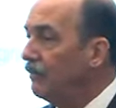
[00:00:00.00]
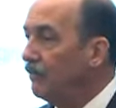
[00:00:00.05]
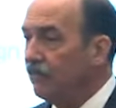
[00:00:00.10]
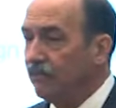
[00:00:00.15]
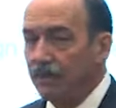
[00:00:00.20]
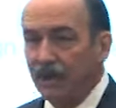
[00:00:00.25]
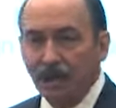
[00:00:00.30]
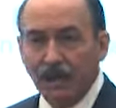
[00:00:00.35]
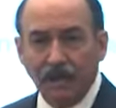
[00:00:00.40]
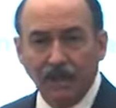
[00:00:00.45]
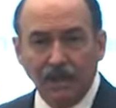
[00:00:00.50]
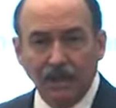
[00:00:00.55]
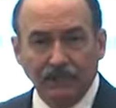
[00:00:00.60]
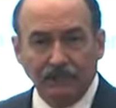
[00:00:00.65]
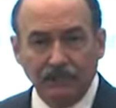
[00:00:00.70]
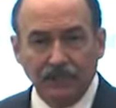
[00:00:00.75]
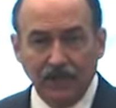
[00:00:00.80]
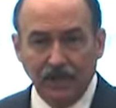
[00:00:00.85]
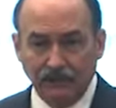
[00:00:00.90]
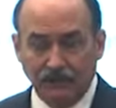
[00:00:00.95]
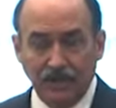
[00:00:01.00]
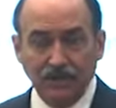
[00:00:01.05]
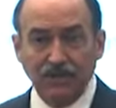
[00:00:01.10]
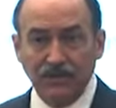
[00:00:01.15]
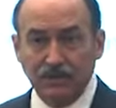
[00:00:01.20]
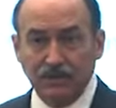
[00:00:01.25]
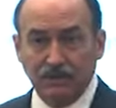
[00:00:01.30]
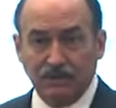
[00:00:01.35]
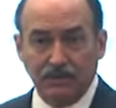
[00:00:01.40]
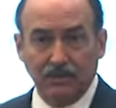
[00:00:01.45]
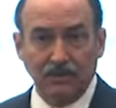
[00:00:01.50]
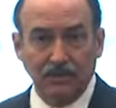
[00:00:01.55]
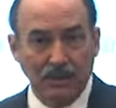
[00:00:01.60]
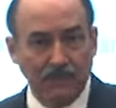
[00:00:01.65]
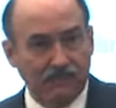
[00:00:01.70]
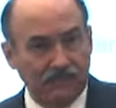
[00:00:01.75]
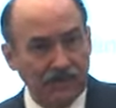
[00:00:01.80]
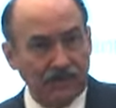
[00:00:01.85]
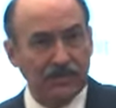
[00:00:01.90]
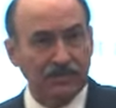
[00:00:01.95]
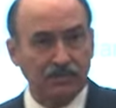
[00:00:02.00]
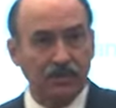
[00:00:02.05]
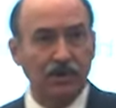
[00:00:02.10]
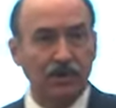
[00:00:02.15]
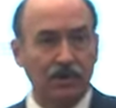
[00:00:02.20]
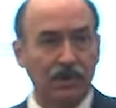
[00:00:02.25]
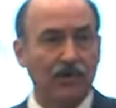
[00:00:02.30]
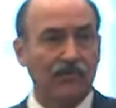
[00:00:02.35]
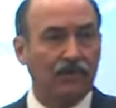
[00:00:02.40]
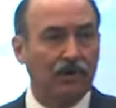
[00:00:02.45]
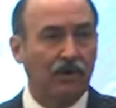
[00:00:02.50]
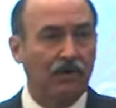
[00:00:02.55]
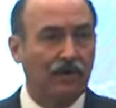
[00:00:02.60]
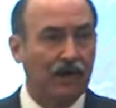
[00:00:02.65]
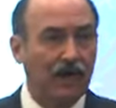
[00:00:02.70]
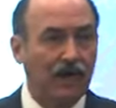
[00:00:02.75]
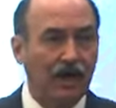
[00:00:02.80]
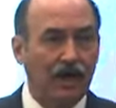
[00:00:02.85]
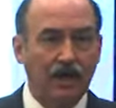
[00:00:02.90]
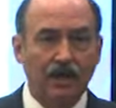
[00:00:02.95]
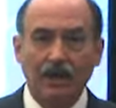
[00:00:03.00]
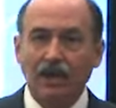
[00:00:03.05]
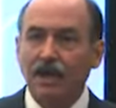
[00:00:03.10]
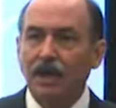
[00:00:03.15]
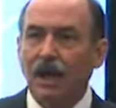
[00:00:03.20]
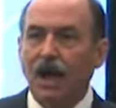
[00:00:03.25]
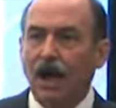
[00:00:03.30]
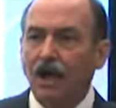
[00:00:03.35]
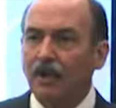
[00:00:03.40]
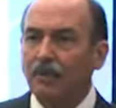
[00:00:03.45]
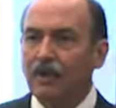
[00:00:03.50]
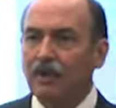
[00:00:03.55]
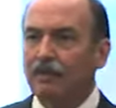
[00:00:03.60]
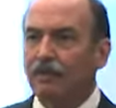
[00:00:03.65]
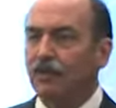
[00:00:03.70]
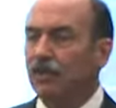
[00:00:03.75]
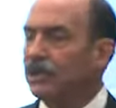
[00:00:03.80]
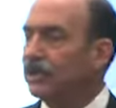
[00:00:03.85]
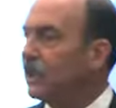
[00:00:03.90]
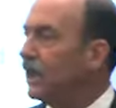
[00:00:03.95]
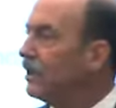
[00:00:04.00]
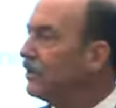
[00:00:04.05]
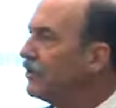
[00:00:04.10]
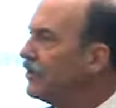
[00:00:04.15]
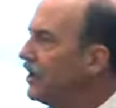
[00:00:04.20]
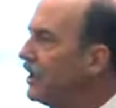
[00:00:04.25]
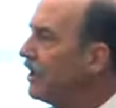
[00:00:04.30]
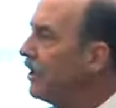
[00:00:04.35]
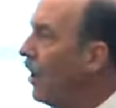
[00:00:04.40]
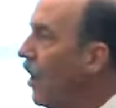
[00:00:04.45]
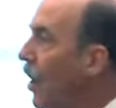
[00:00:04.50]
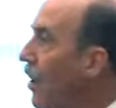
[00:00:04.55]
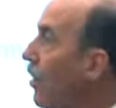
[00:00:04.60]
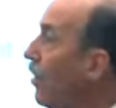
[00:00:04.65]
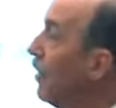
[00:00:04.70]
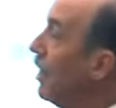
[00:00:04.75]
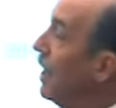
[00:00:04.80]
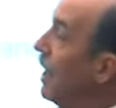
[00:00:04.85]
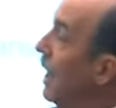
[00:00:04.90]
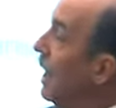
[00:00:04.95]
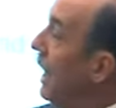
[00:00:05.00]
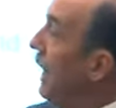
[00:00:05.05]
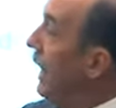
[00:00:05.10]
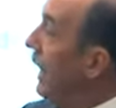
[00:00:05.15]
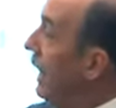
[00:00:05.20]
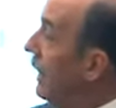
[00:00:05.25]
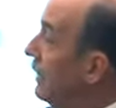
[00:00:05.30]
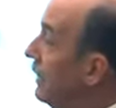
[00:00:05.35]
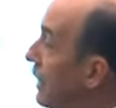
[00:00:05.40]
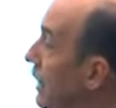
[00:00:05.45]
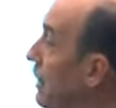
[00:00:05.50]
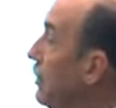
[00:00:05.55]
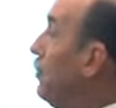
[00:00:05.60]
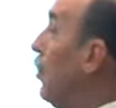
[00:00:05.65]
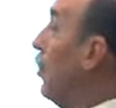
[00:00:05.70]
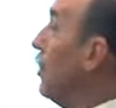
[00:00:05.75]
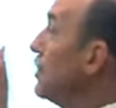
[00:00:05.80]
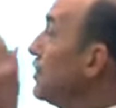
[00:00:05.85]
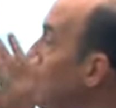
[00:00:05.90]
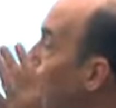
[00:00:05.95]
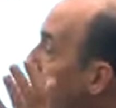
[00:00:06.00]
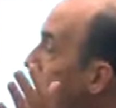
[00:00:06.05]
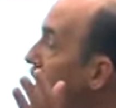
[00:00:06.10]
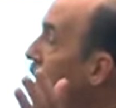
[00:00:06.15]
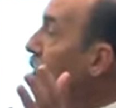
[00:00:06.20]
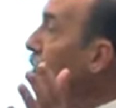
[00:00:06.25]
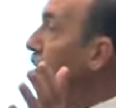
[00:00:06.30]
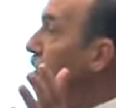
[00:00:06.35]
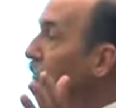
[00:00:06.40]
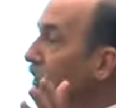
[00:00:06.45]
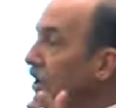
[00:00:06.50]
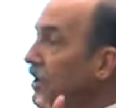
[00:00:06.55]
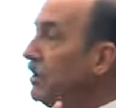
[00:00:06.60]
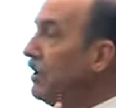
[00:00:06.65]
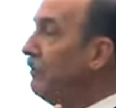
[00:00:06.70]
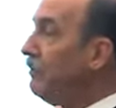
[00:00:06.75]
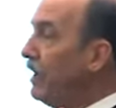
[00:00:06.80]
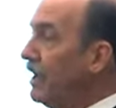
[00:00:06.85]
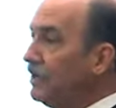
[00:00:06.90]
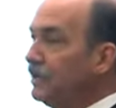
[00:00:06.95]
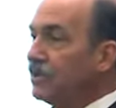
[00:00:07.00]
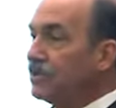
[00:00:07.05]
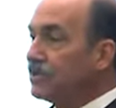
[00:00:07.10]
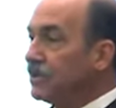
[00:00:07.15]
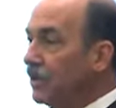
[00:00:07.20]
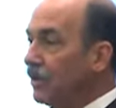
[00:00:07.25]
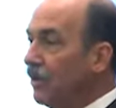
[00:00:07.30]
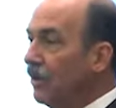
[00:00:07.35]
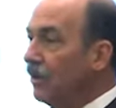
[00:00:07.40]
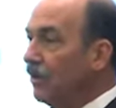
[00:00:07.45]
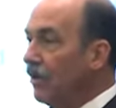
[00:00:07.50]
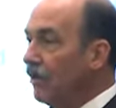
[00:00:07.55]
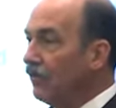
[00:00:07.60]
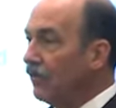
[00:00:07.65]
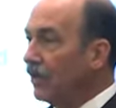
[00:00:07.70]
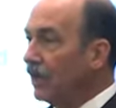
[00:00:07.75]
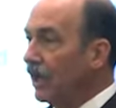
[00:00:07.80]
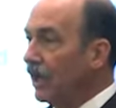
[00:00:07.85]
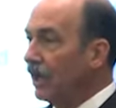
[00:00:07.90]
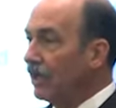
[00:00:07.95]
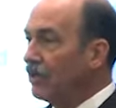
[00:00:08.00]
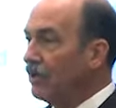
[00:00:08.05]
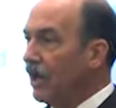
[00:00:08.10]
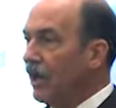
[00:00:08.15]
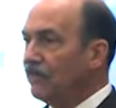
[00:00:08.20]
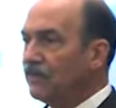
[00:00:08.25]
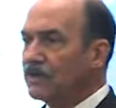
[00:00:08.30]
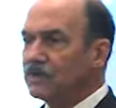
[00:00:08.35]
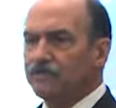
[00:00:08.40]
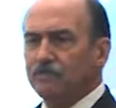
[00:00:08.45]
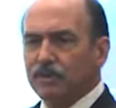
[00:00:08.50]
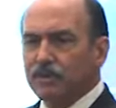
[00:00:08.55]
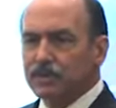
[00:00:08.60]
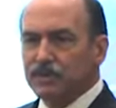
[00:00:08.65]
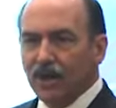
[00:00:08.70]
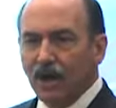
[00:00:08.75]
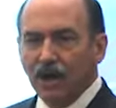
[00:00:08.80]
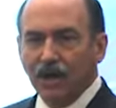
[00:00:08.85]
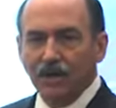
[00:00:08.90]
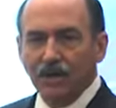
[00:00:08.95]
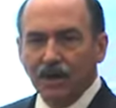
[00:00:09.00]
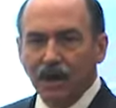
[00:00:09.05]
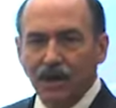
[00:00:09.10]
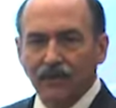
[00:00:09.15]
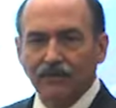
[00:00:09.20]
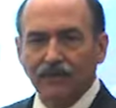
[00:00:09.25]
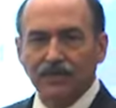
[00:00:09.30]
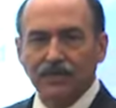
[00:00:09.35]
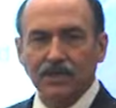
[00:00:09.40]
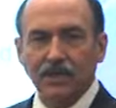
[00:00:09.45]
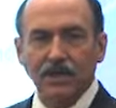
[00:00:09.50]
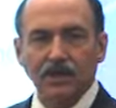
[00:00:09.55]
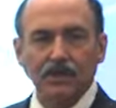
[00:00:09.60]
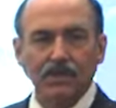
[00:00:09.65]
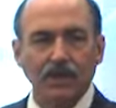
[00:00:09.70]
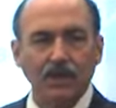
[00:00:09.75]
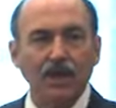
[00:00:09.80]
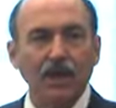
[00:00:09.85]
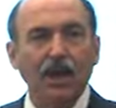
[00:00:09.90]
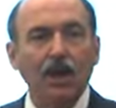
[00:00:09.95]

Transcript: But if this is good enough, we're going ahead. Other people look at that and think, oh, the door is wide open. We can debate this thing all over again. And you have this bizarre conversation.